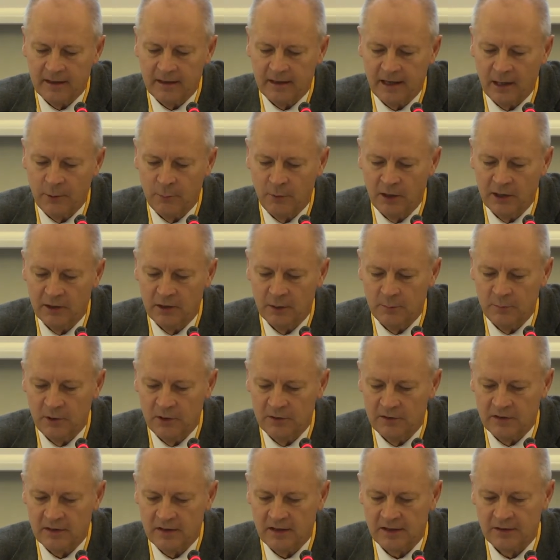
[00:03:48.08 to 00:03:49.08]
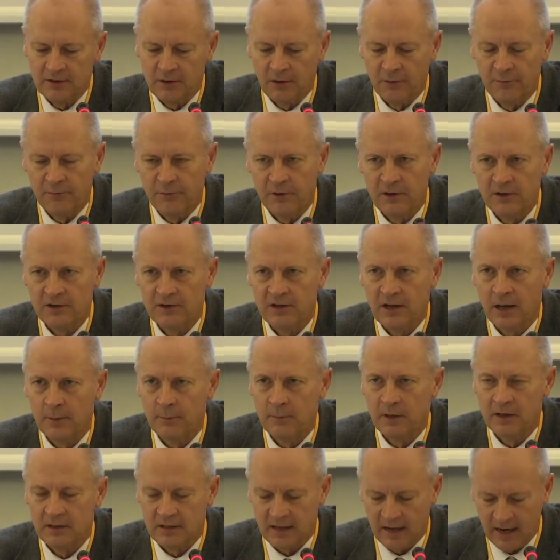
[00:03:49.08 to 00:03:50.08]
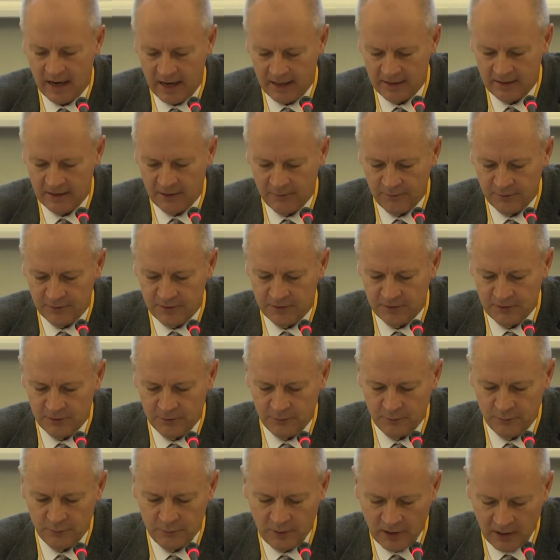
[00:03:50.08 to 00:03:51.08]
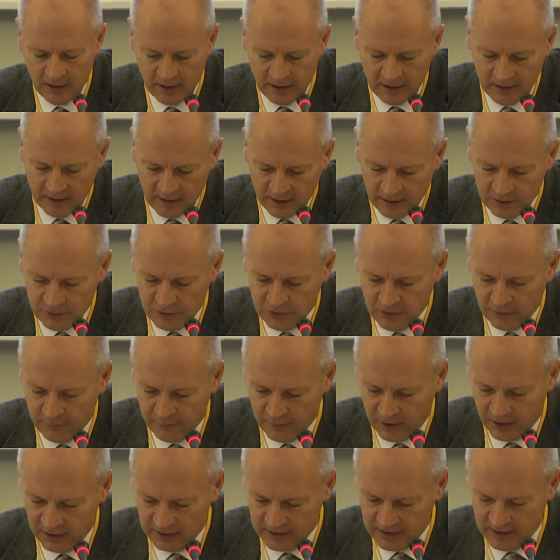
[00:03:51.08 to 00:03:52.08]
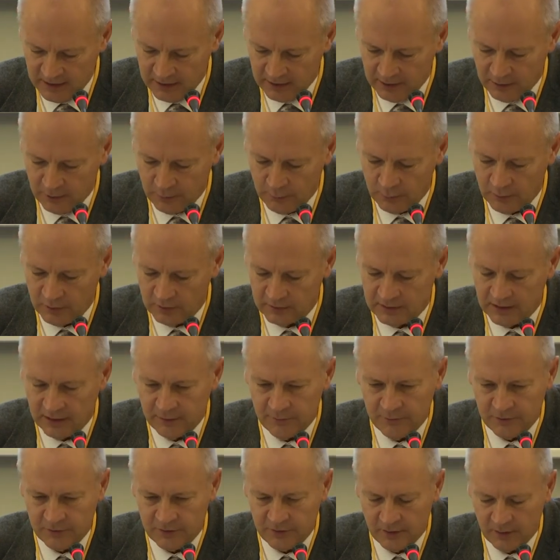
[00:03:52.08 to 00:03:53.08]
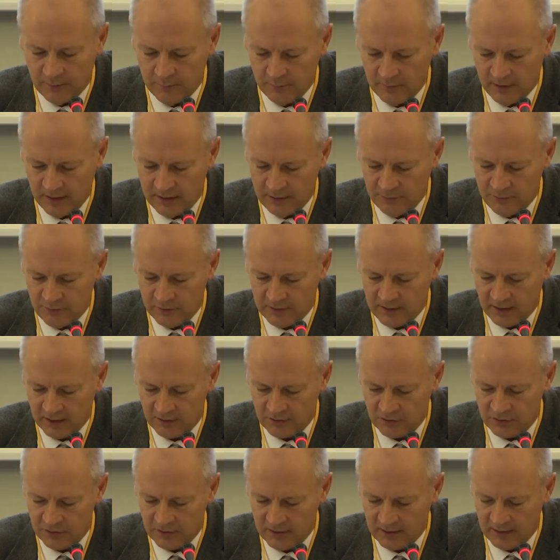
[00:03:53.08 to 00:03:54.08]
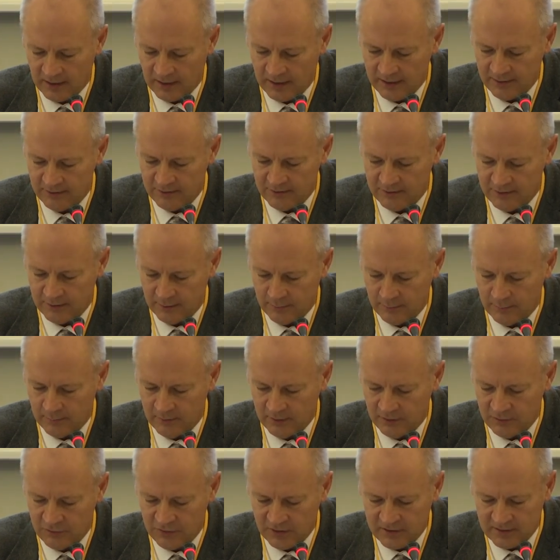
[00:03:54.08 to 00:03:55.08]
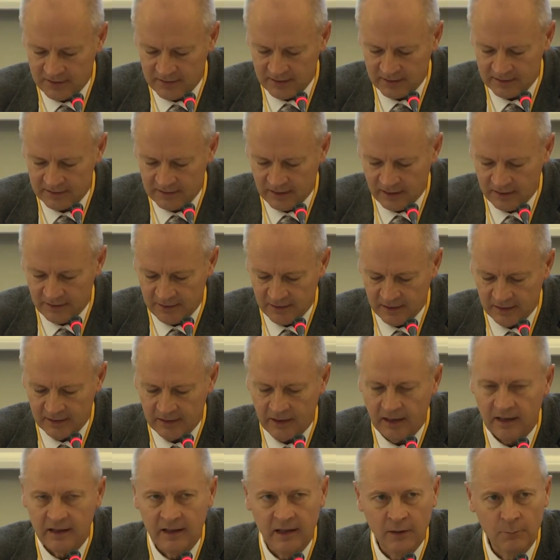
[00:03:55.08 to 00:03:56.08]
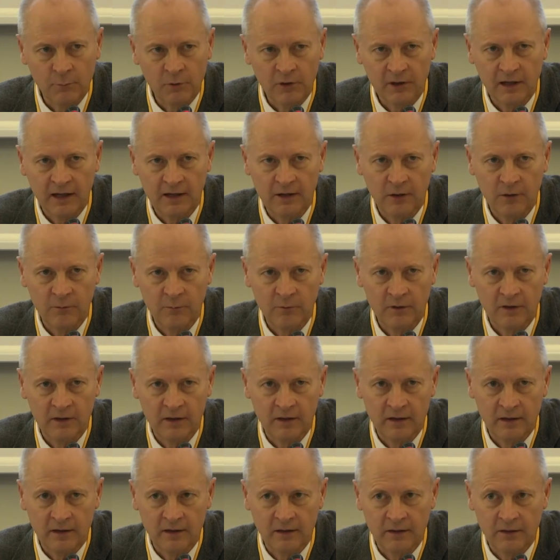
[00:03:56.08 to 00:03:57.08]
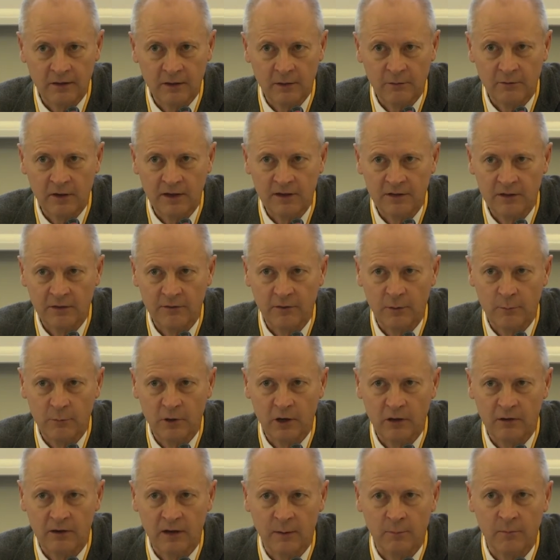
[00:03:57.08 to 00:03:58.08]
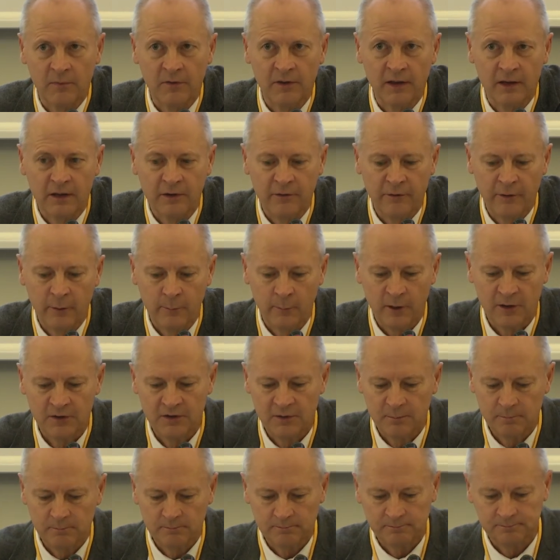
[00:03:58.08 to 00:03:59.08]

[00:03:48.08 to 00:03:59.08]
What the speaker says: I welcome you to this conference. I'm going to hand over to Giovanni, who will give some introduction and some logistics, I think, and then we'll get on with the rest of the program. Thank you very much.